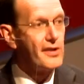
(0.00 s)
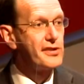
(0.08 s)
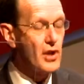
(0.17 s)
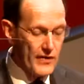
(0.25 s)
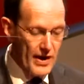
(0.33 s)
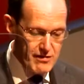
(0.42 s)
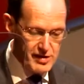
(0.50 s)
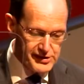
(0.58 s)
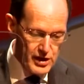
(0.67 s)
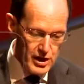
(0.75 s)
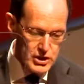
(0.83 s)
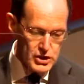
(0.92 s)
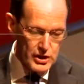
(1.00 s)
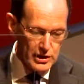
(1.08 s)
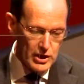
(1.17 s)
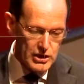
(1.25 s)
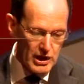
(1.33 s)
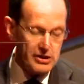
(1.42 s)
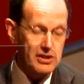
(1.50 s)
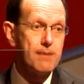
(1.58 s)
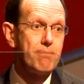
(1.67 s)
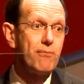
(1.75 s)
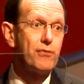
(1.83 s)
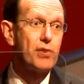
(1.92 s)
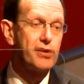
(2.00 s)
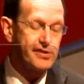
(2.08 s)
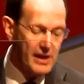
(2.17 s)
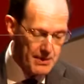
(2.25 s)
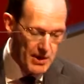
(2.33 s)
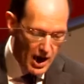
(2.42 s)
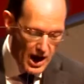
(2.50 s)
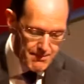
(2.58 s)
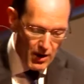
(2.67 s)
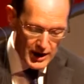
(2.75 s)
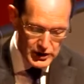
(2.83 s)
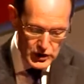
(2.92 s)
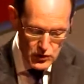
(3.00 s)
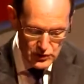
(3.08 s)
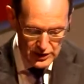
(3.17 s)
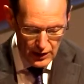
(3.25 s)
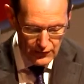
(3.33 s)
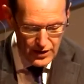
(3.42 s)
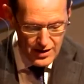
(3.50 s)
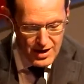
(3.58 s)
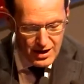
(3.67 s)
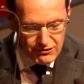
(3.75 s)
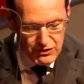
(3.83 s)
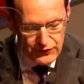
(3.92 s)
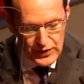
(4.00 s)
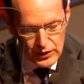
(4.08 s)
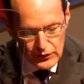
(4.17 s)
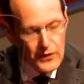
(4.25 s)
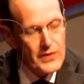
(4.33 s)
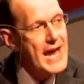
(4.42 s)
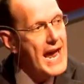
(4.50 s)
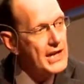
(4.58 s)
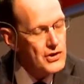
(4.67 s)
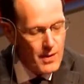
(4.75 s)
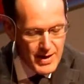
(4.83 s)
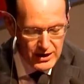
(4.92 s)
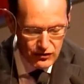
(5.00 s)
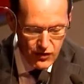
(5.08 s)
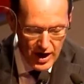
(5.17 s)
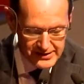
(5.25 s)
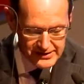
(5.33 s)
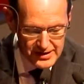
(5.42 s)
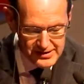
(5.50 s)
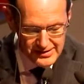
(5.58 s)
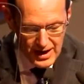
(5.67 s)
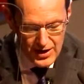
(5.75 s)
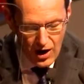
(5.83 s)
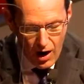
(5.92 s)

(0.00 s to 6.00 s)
Survey research conducted for the CBI by YouGov revealed that the economic crisis and